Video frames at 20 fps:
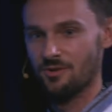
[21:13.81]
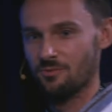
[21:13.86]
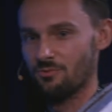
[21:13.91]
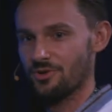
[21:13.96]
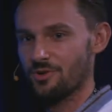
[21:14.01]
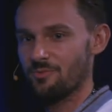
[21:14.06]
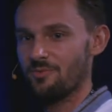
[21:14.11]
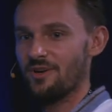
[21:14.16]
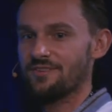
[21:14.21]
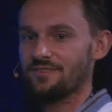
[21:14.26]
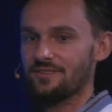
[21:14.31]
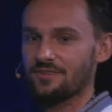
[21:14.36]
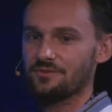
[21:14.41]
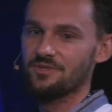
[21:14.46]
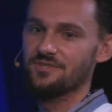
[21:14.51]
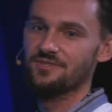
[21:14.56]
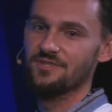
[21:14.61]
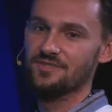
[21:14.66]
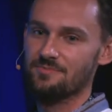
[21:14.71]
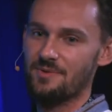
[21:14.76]
where you're
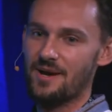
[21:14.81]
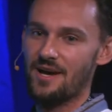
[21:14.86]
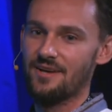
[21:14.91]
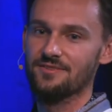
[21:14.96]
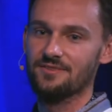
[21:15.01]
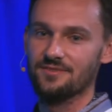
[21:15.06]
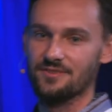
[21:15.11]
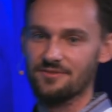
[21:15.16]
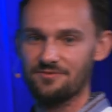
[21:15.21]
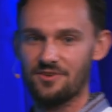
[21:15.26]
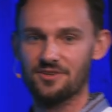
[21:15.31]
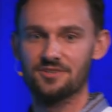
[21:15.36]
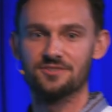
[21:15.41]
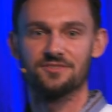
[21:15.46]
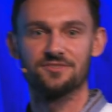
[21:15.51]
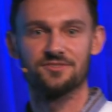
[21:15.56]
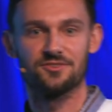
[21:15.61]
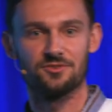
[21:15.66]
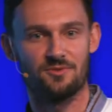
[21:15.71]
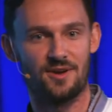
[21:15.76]
basically just passing
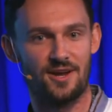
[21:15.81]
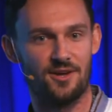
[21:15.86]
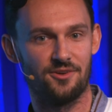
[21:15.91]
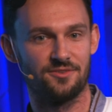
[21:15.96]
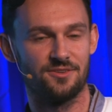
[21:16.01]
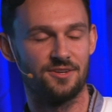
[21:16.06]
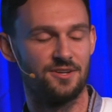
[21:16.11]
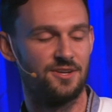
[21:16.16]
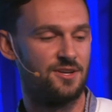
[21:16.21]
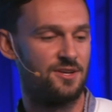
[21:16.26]
functions around